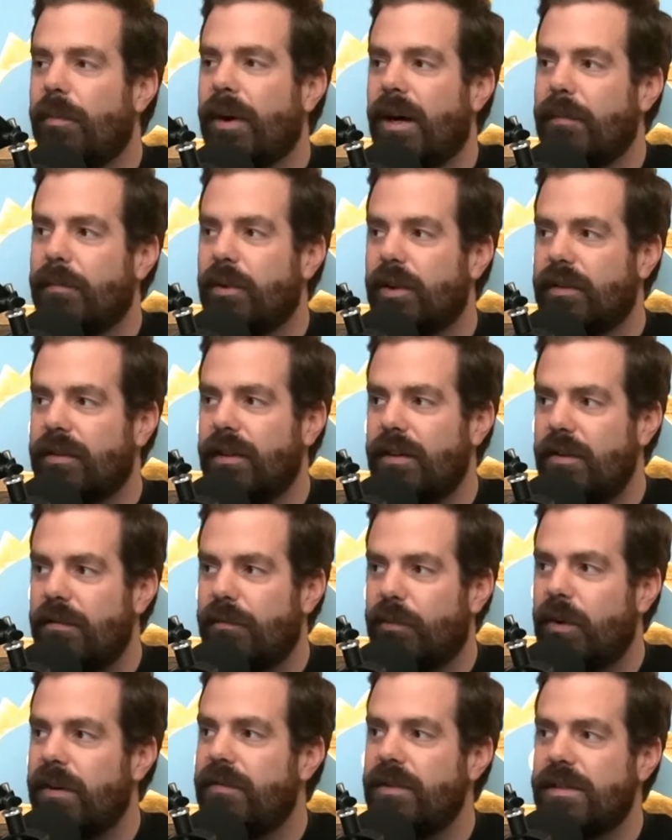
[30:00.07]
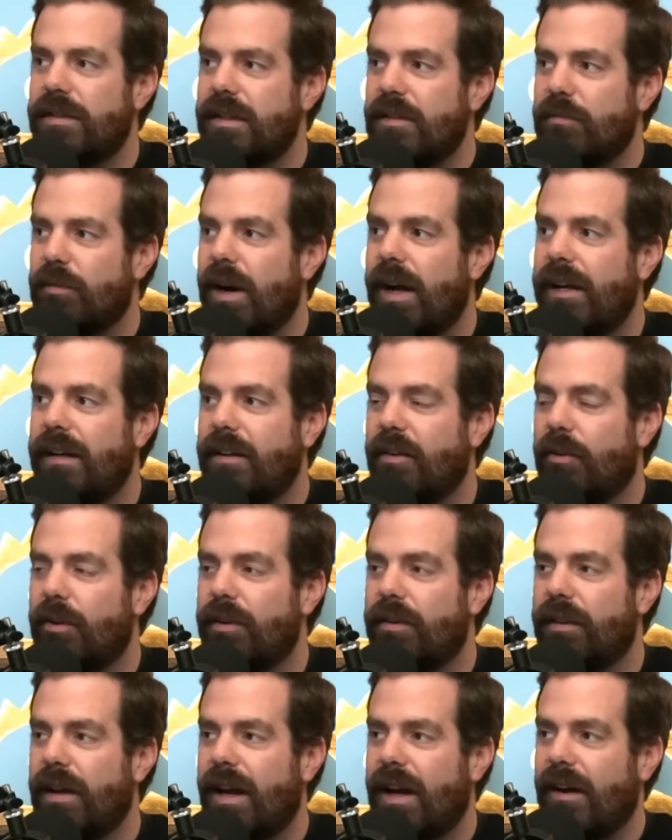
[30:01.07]
buy books that you've previously read in order
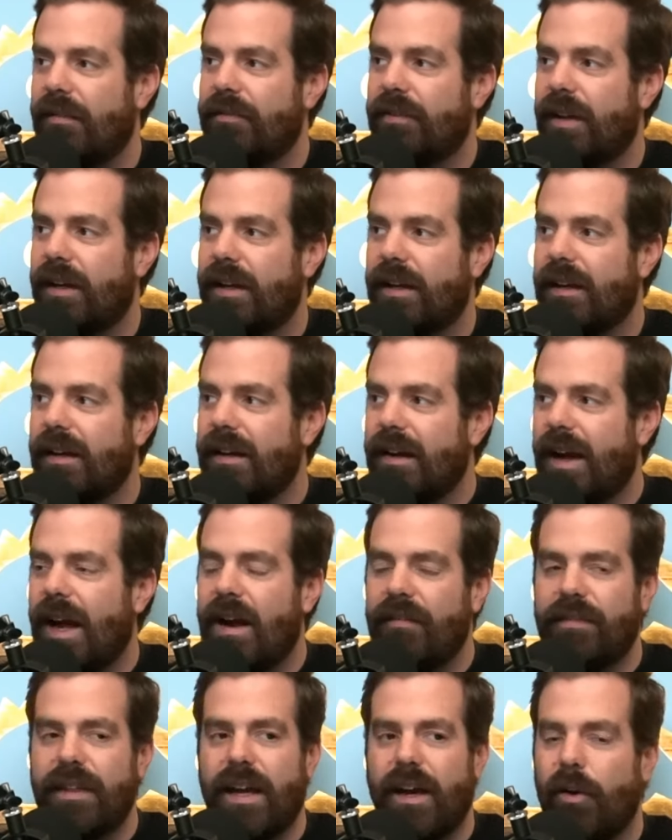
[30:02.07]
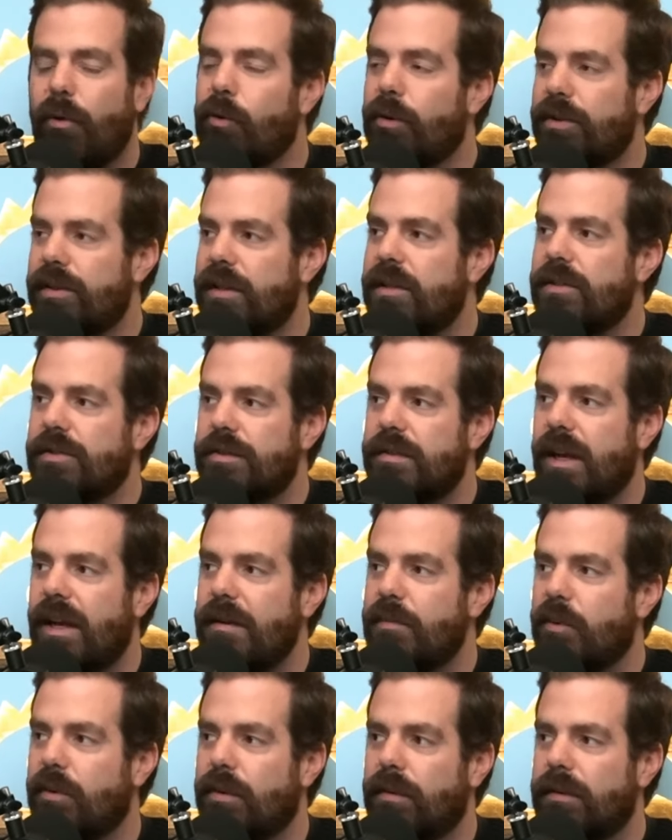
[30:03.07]
to have that horse in your
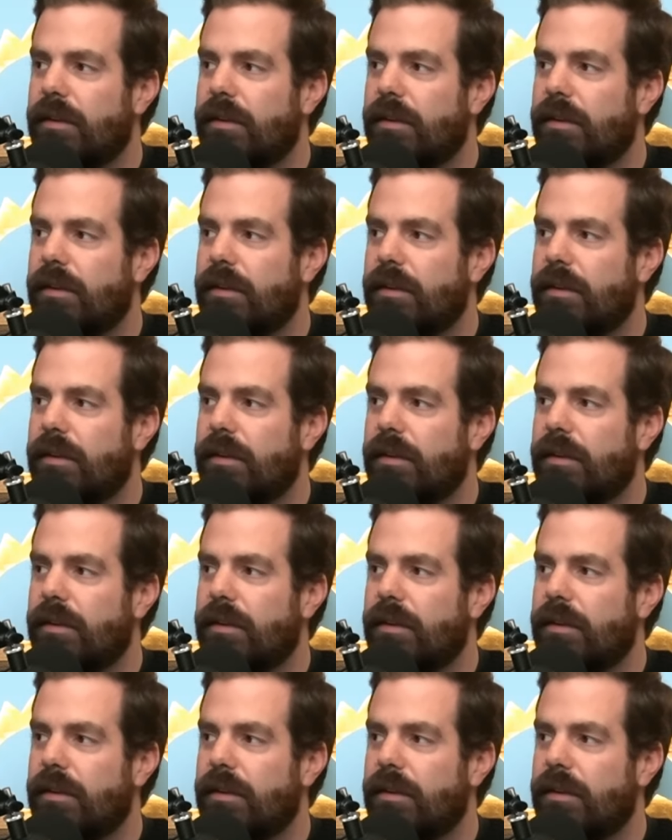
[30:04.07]
stable.